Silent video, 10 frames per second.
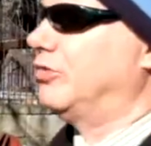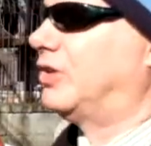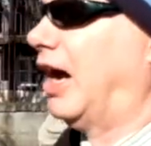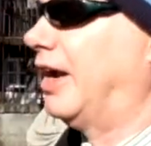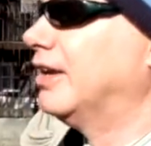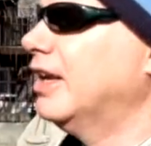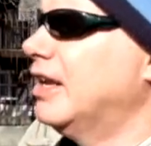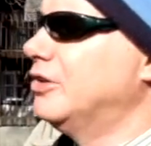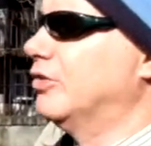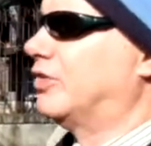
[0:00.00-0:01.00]
you've got
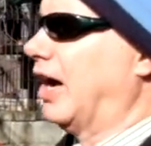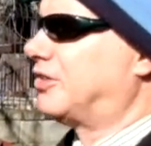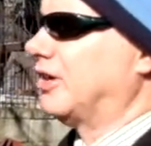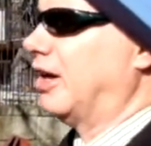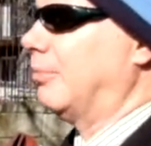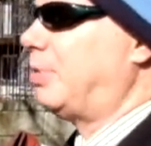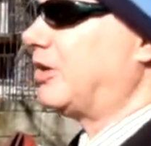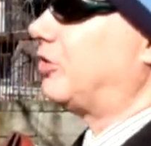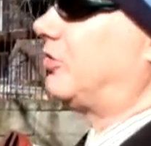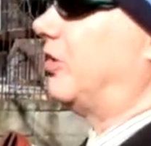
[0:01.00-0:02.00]

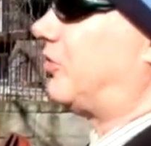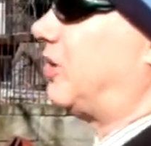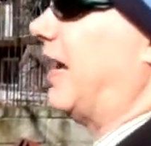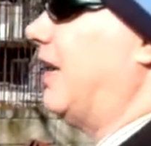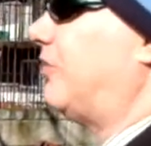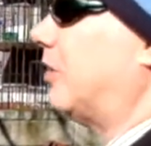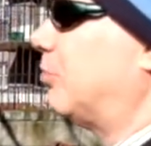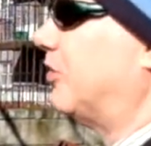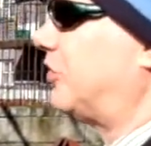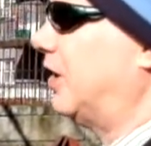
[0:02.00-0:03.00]
pictures of slaves in
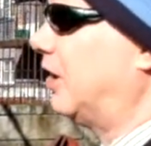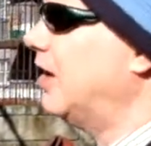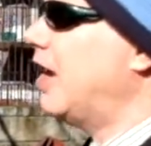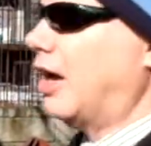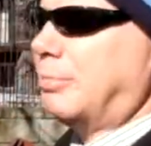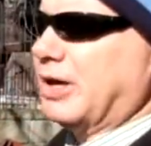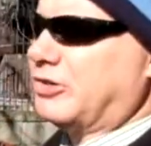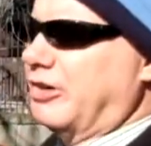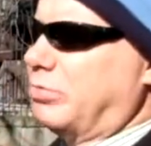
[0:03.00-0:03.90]
Brazil, a picture of